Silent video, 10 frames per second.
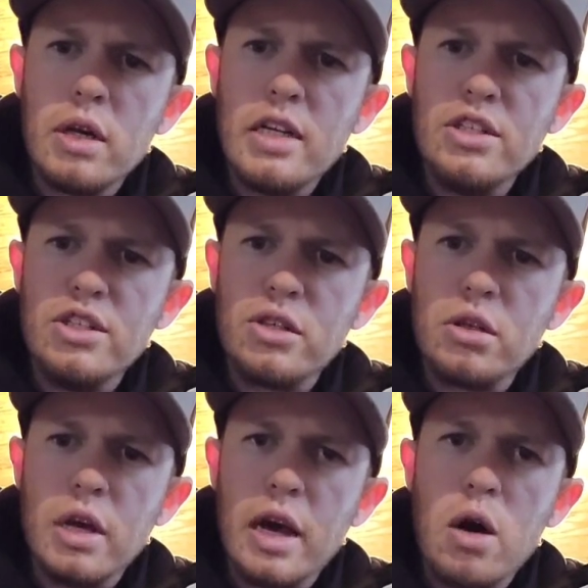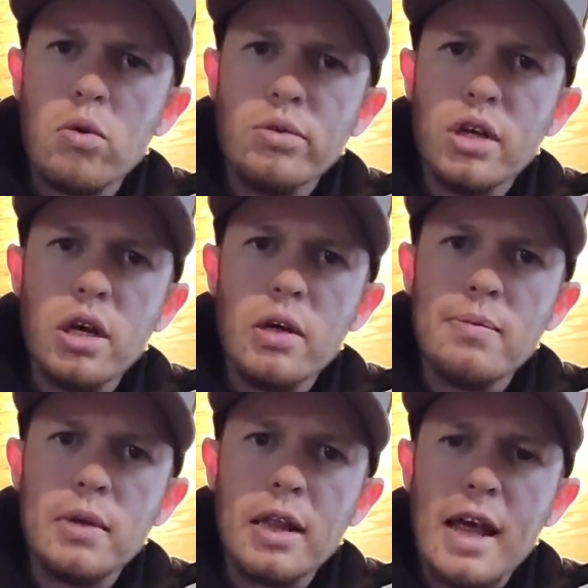it holds
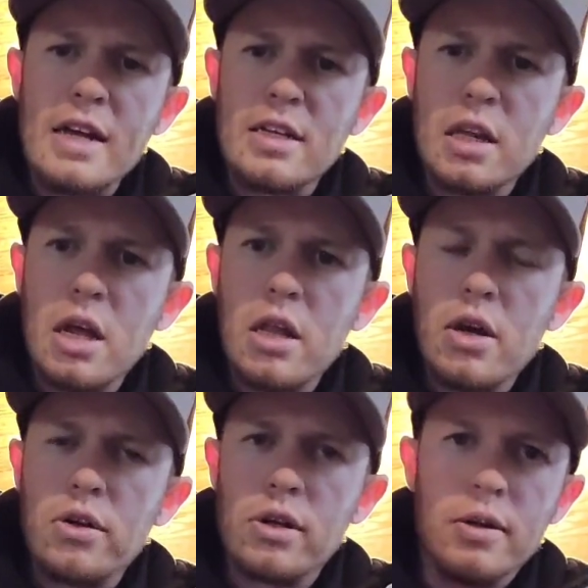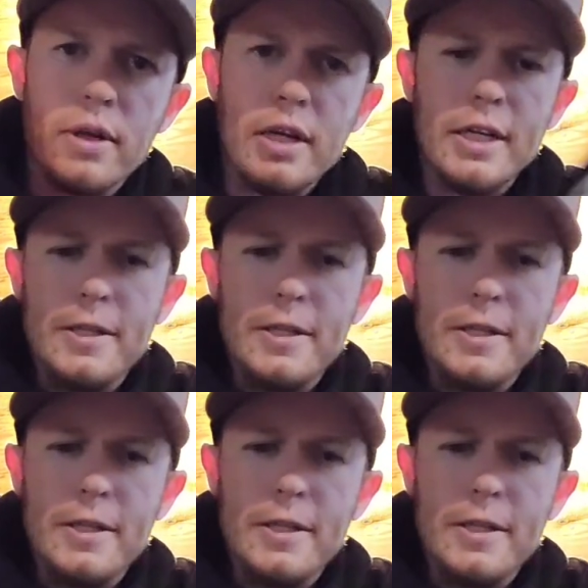up. It lasts a lot longer.